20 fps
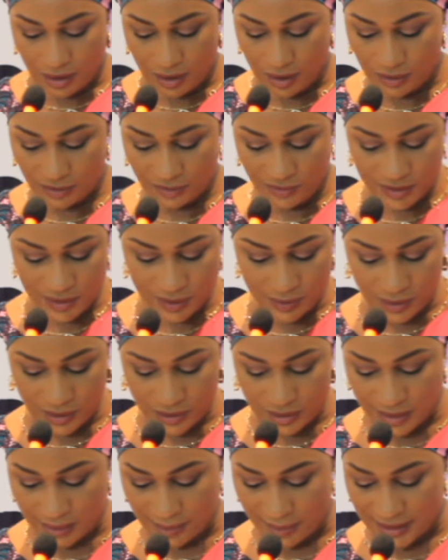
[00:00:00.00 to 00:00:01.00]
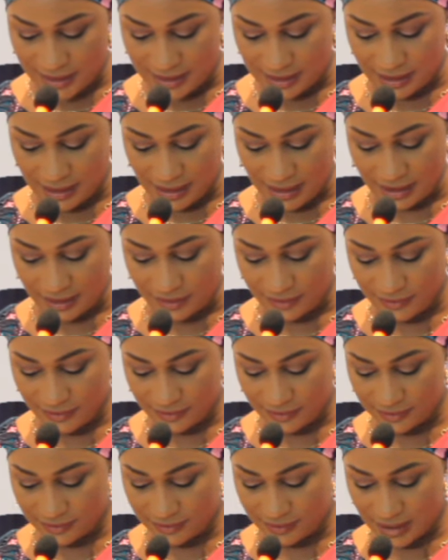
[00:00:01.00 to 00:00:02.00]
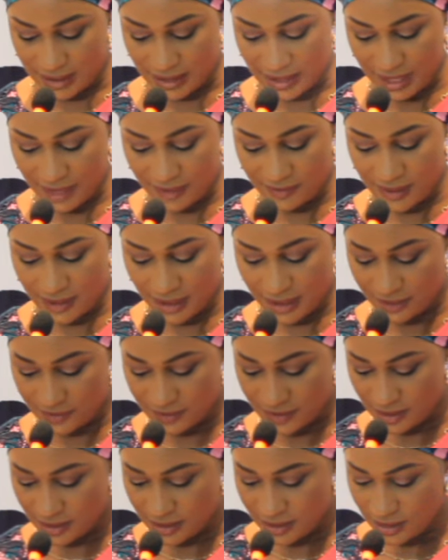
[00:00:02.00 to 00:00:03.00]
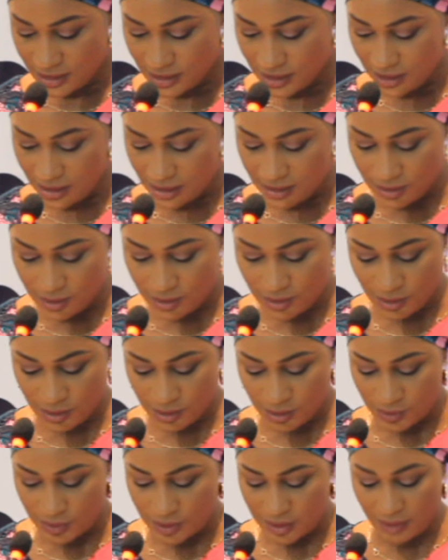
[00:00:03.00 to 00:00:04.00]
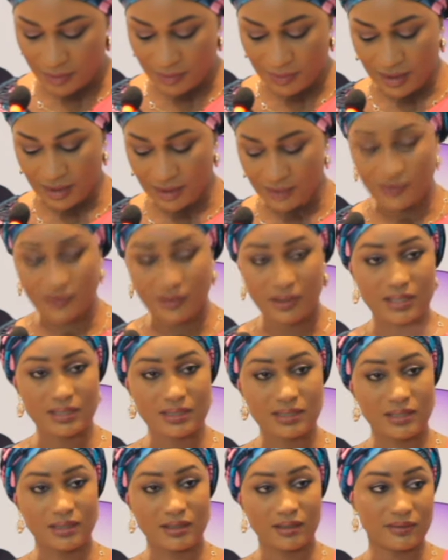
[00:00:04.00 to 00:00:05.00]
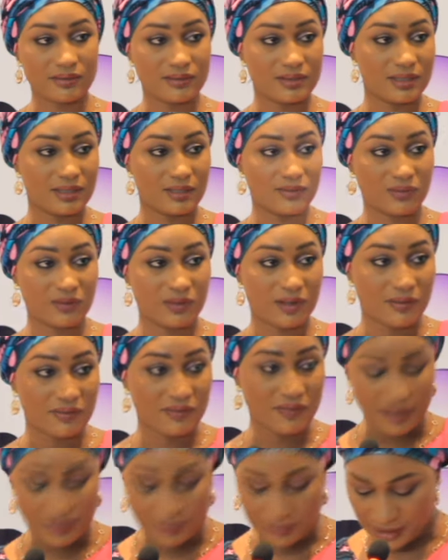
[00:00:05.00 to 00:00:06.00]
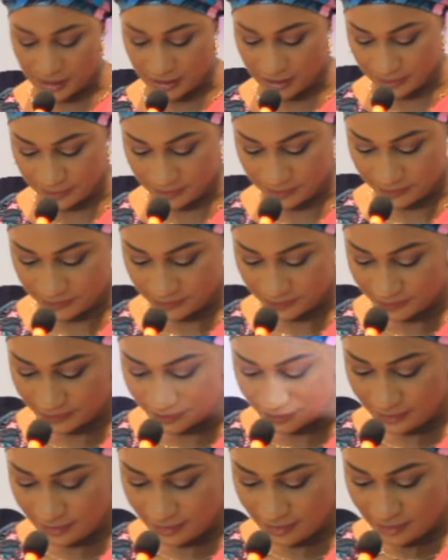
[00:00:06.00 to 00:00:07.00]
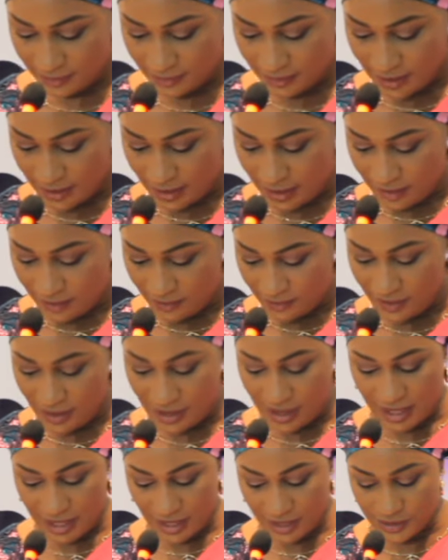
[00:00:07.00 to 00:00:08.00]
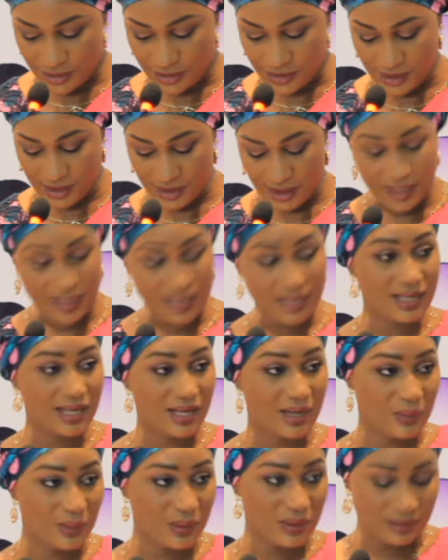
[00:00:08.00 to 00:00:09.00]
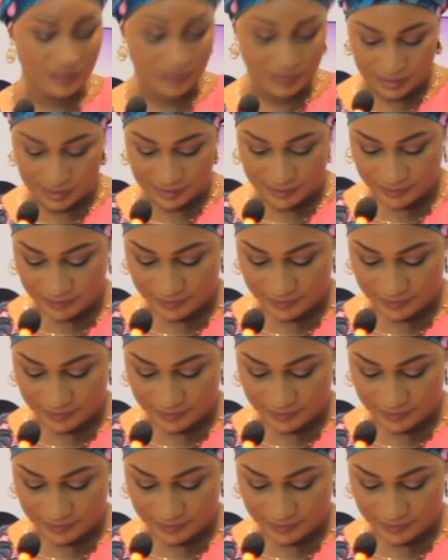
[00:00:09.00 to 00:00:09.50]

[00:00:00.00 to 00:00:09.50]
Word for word: All of us want a better life, a life that gives us a chance to do something for ourselves and for our family, for our country and our world.